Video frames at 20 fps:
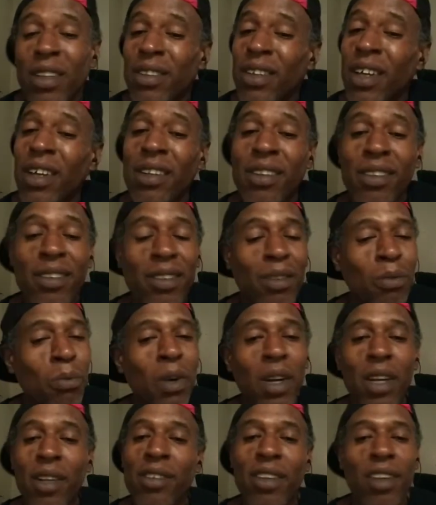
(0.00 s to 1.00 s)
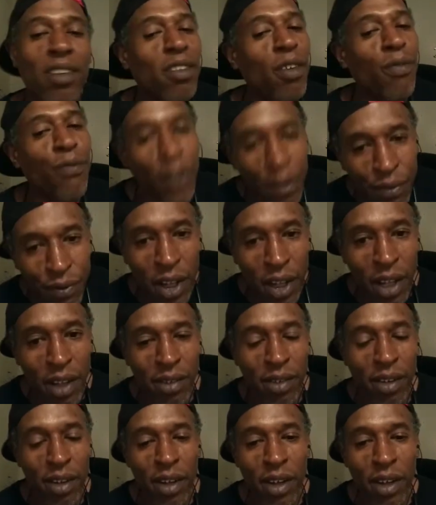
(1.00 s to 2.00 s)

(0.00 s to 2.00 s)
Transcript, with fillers: This what is this? The fifties?